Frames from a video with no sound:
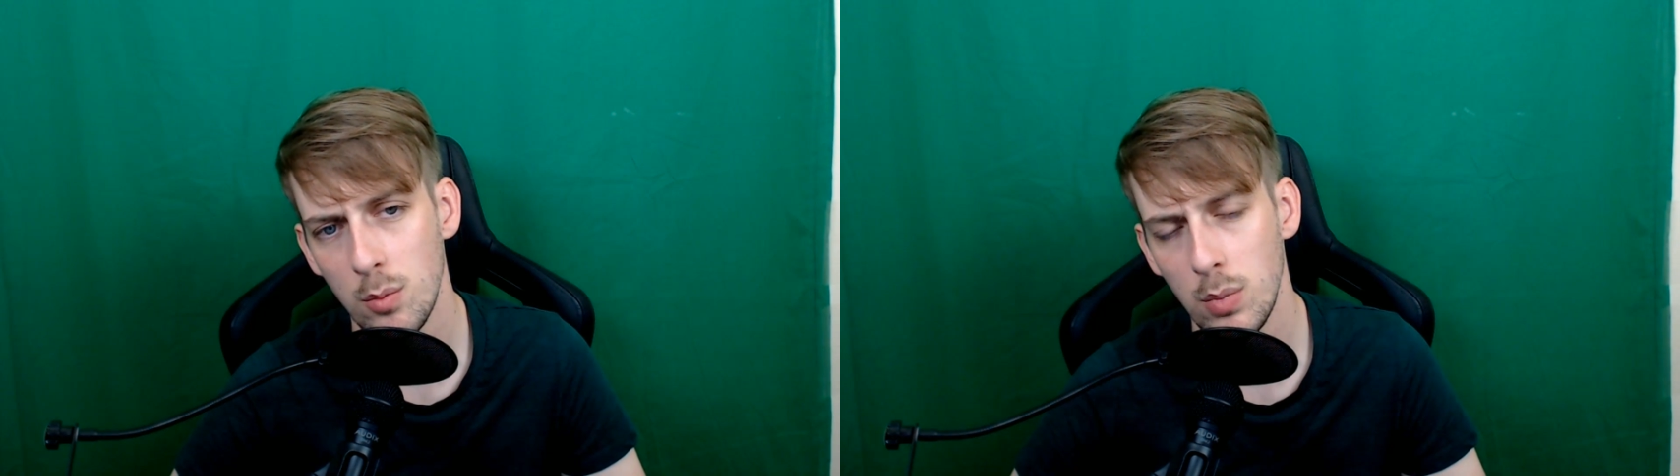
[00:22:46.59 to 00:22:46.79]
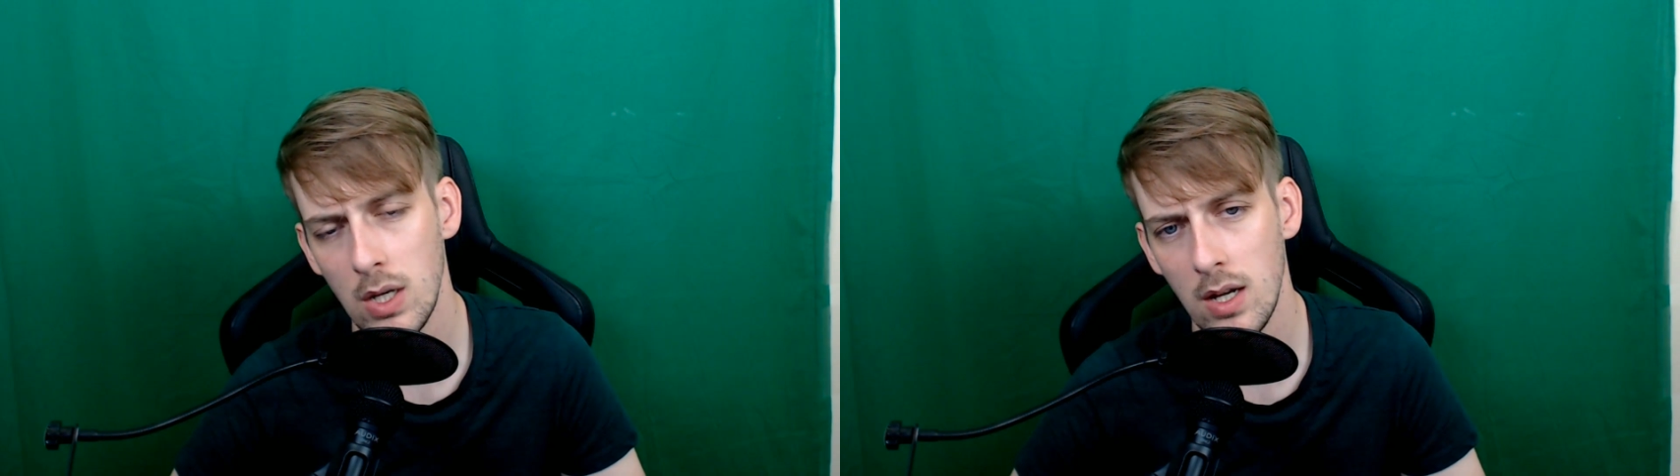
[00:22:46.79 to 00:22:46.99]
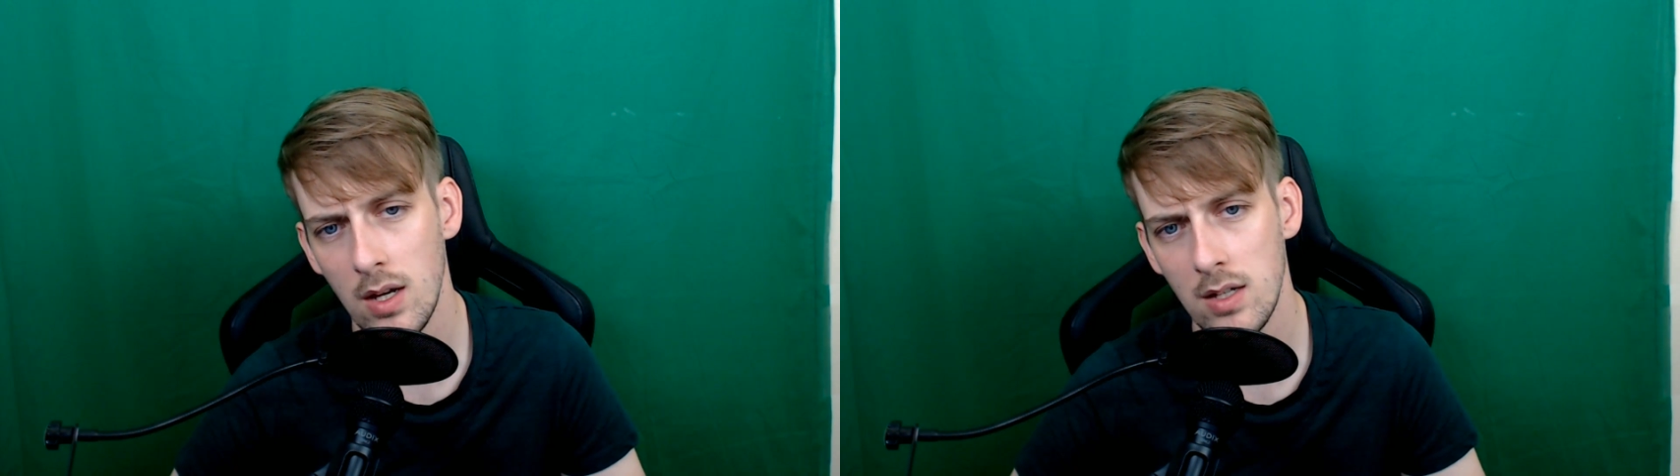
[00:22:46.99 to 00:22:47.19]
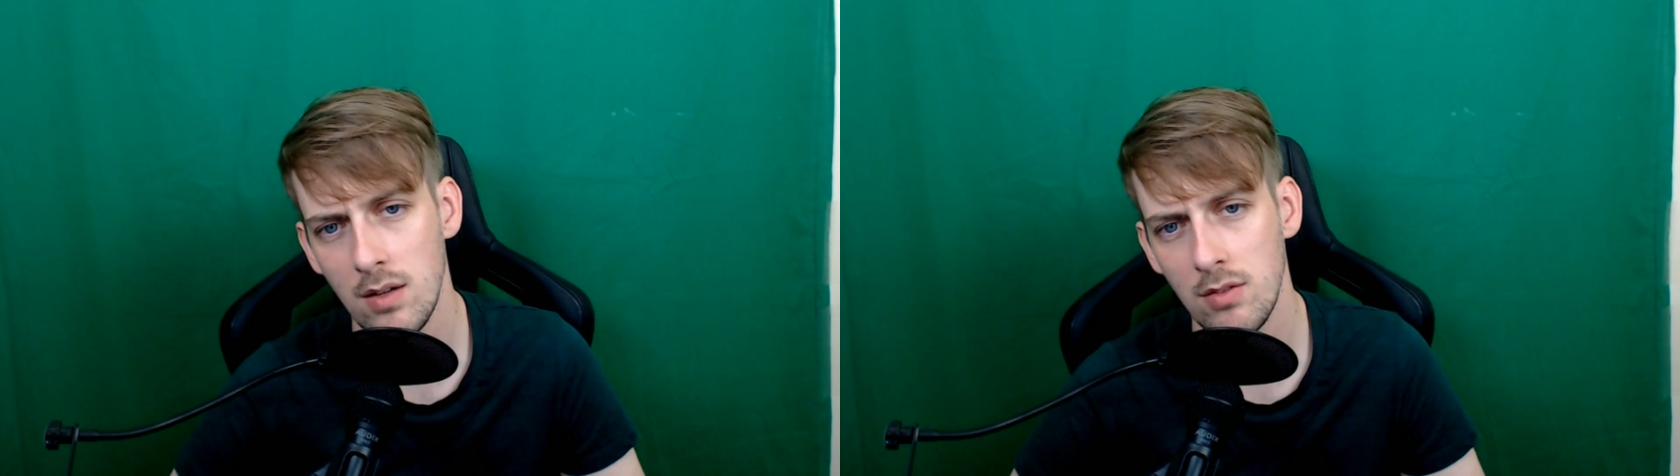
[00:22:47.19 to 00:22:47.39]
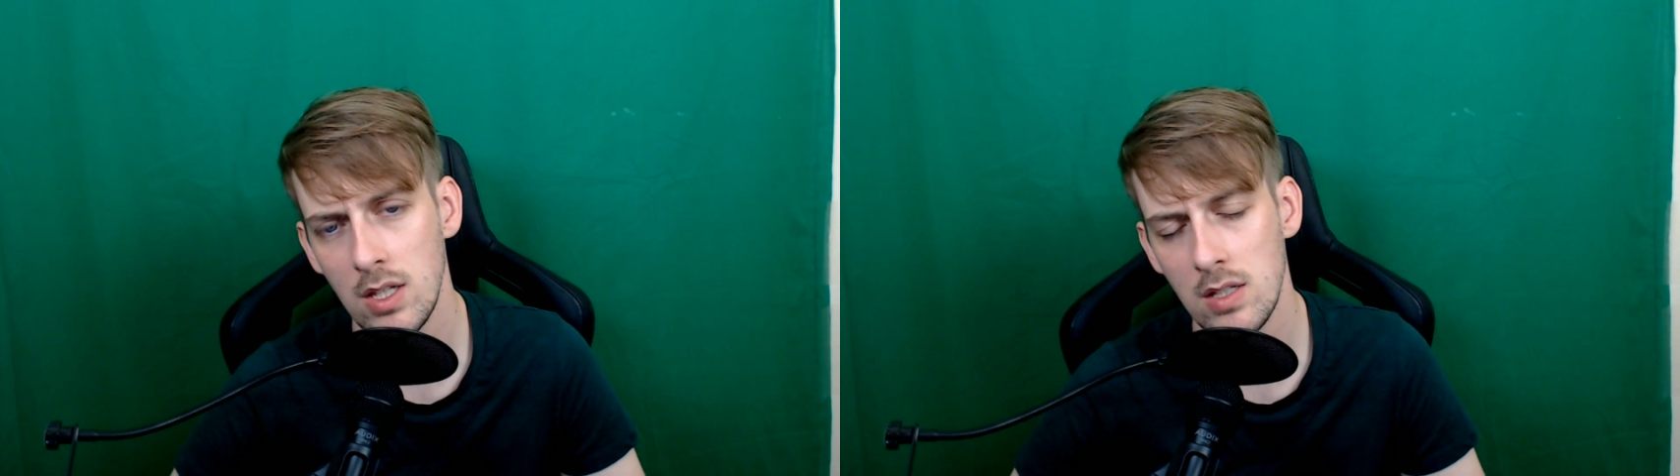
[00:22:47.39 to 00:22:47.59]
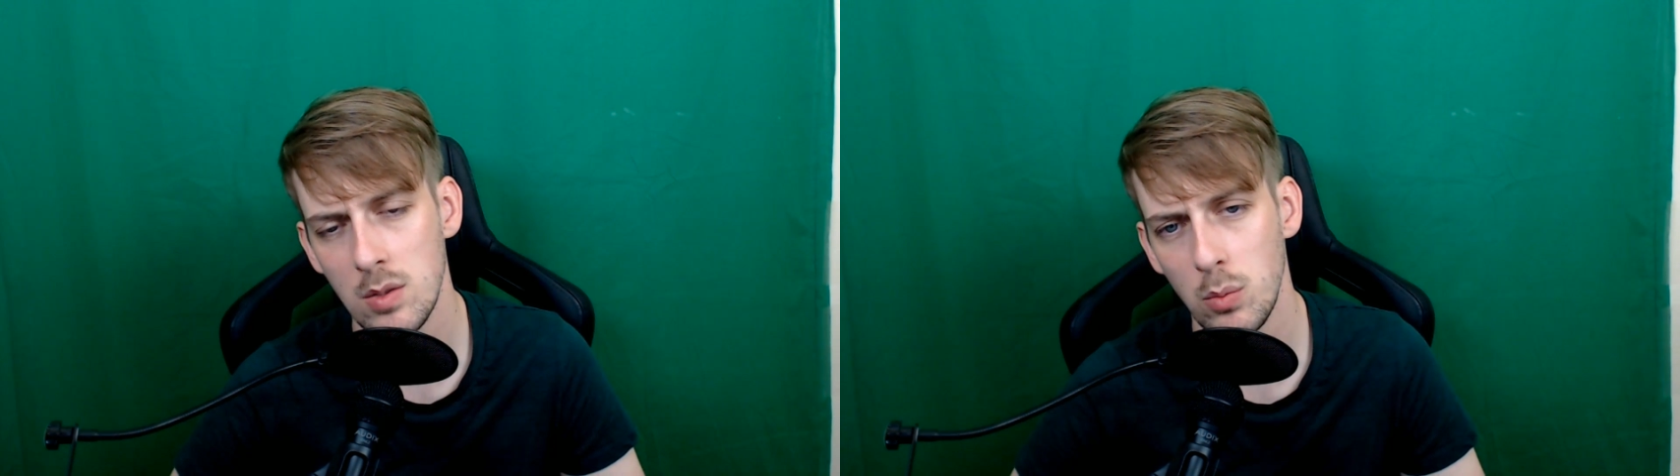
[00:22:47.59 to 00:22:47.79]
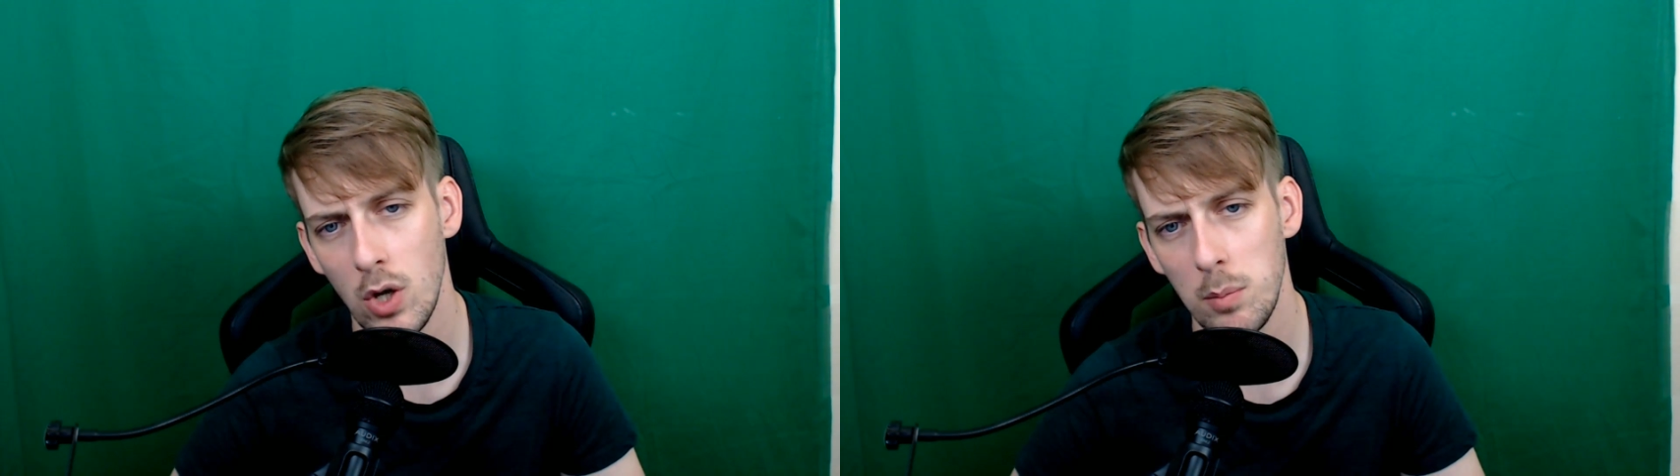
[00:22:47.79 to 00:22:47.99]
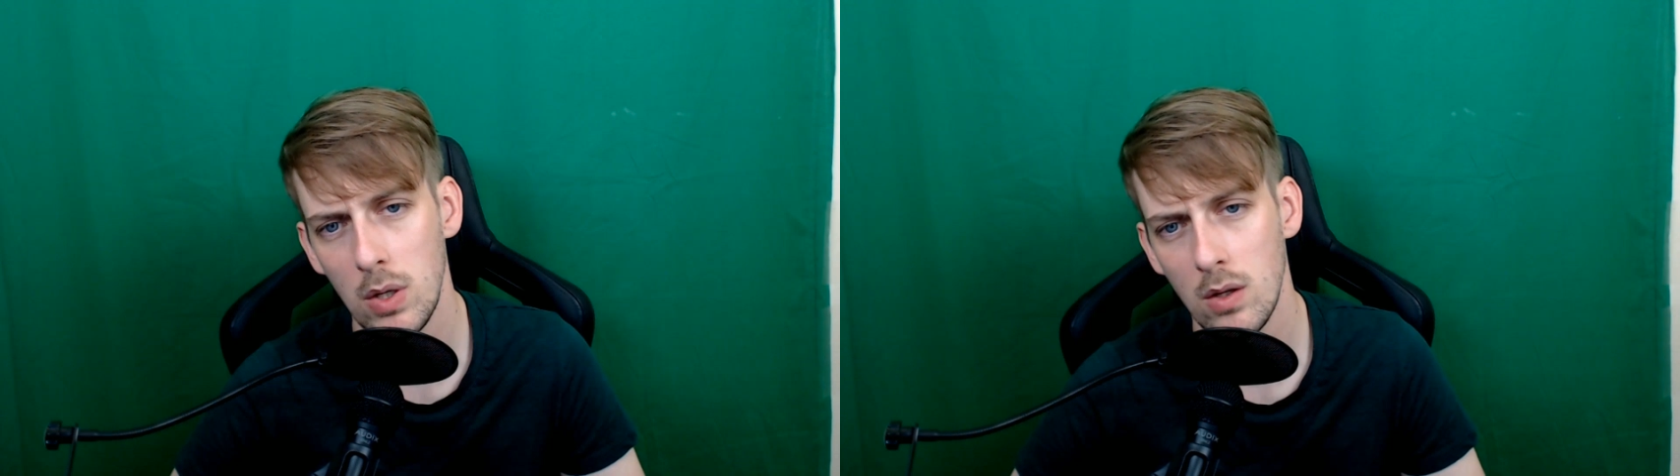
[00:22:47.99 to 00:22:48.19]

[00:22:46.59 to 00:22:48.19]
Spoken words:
but I definitely need some prep.